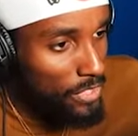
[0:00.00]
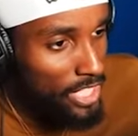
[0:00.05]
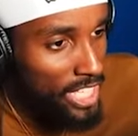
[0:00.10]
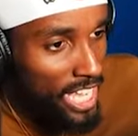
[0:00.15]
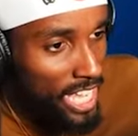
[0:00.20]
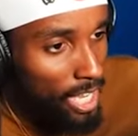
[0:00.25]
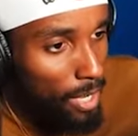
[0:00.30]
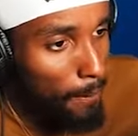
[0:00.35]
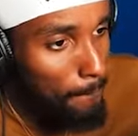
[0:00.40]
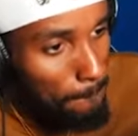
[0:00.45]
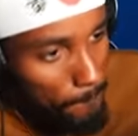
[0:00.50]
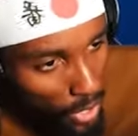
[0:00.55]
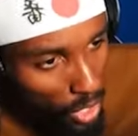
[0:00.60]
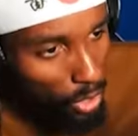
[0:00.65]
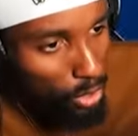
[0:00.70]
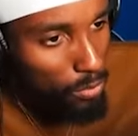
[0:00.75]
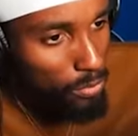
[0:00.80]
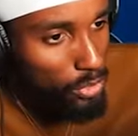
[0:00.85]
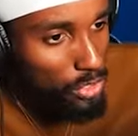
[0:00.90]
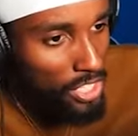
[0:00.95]
Yeah,
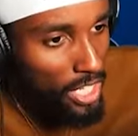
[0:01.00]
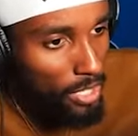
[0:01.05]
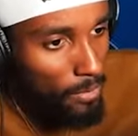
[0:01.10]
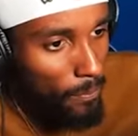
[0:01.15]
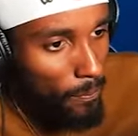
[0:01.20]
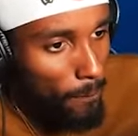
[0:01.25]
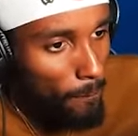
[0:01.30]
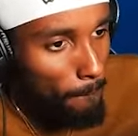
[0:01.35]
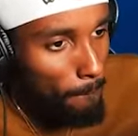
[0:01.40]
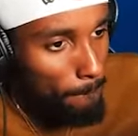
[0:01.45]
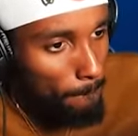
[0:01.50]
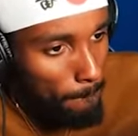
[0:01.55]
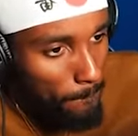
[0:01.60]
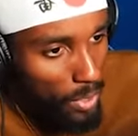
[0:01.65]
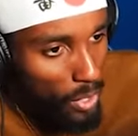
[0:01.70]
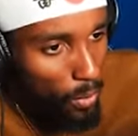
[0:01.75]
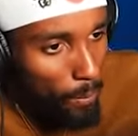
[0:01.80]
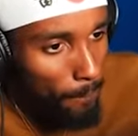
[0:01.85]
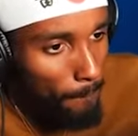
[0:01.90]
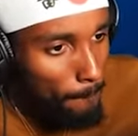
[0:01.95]
boom, we're done.
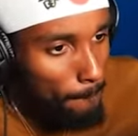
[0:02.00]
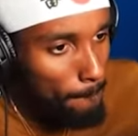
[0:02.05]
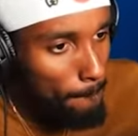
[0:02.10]
Boom.